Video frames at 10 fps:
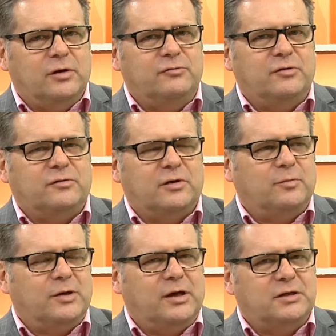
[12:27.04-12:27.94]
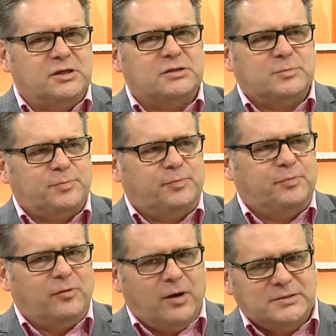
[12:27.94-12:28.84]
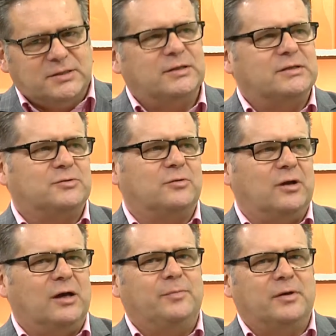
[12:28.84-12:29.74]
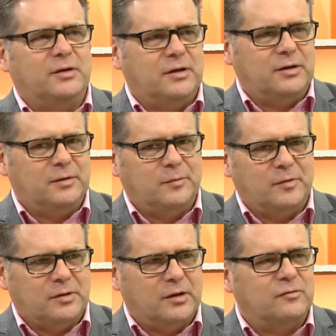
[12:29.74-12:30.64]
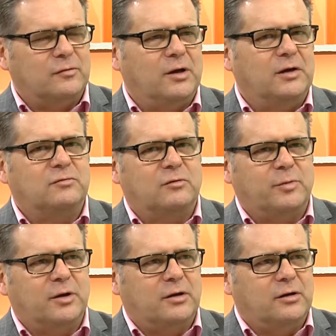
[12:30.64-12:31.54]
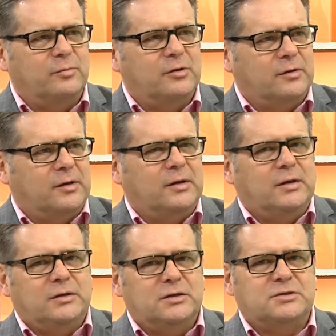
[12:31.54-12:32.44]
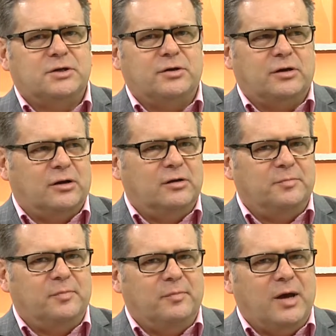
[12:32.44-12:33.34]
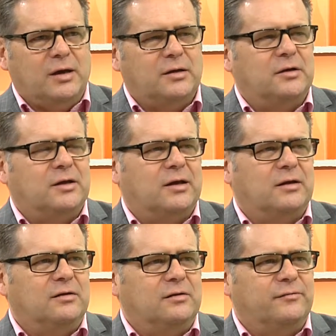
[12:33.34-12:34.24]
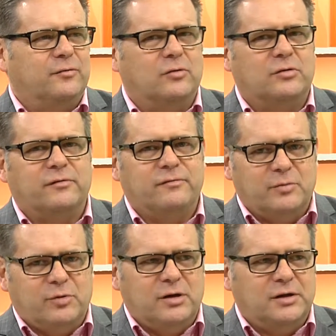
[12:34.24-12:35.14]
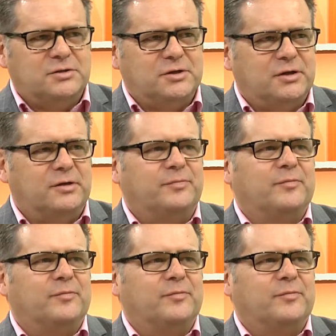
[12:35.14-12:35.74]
interested, we are just pricing this all up and getting things arranged with P&O, but just so you know, mark it in your calendar, the 4th of February next year.